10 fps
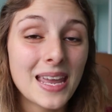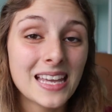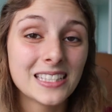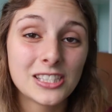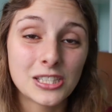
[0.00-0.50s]

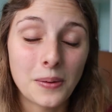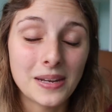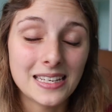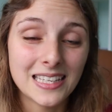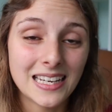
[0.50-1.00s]
It's so
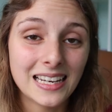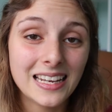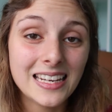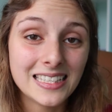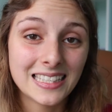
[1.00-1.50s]

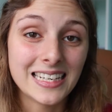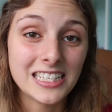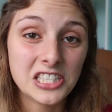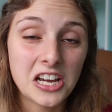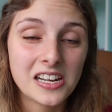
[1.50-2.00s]

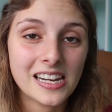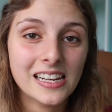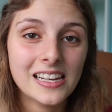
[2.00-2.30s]
easily done.